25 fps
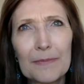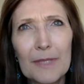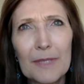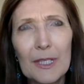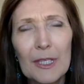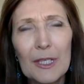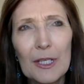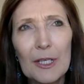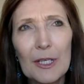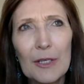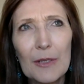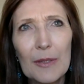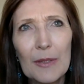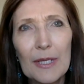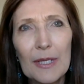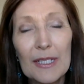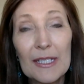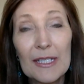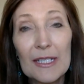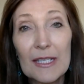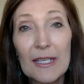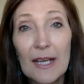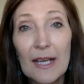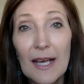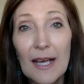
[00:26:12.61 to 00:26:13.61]
you know,
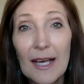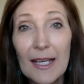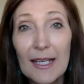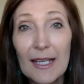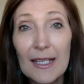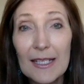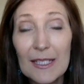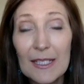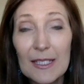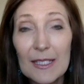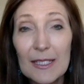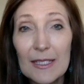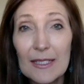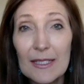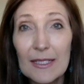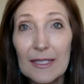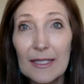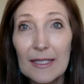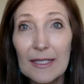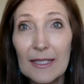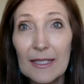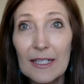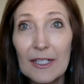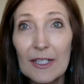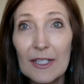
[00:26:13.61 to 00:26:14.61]
it's not as,
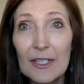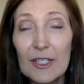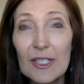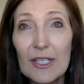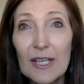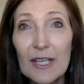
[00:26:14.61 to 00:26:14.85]
there's